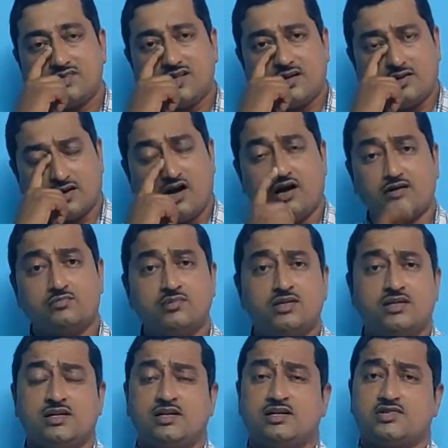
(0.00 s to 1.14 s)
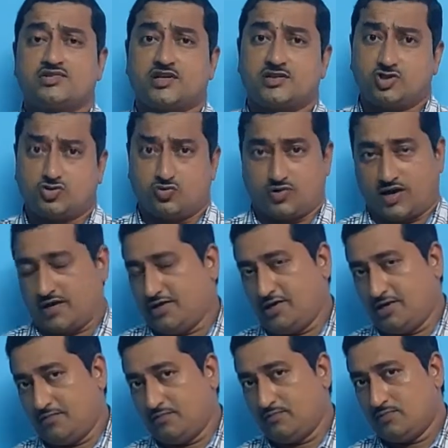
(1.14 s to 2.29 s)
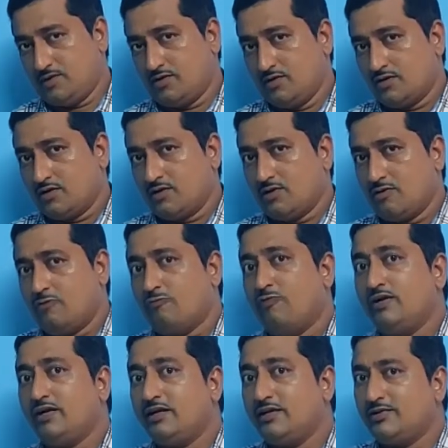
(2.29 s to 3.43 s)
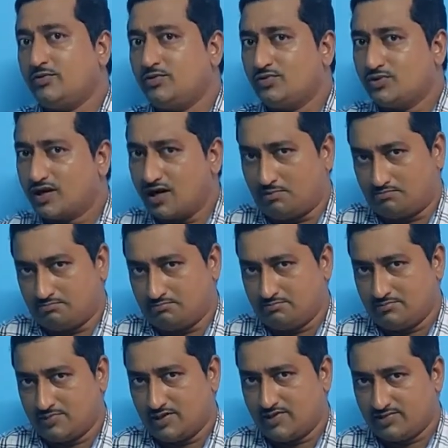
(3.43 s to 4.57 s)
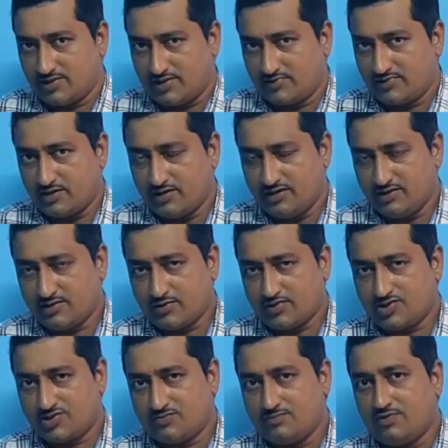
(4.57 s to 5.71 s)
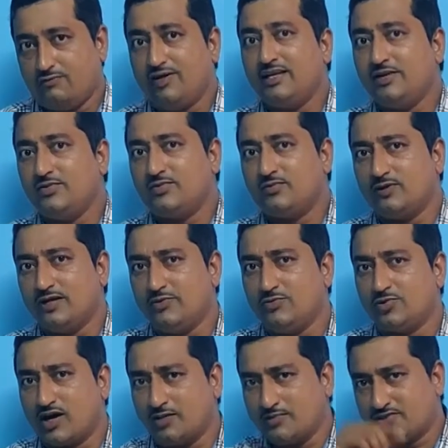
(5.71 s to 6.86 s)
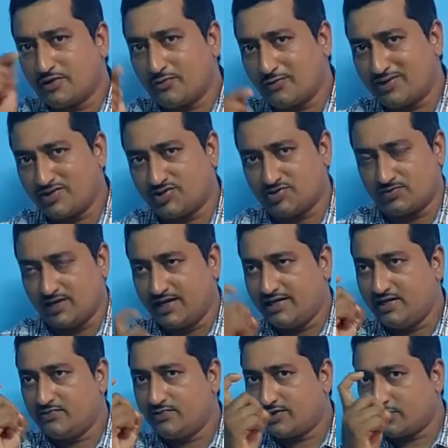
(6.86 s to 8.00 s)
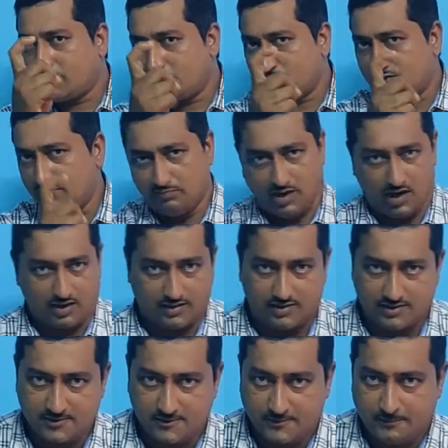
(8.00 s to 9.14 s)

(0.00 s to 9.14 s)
Ram said to Rahim, will you come? In the question, will you come is a question, ends with a question mark.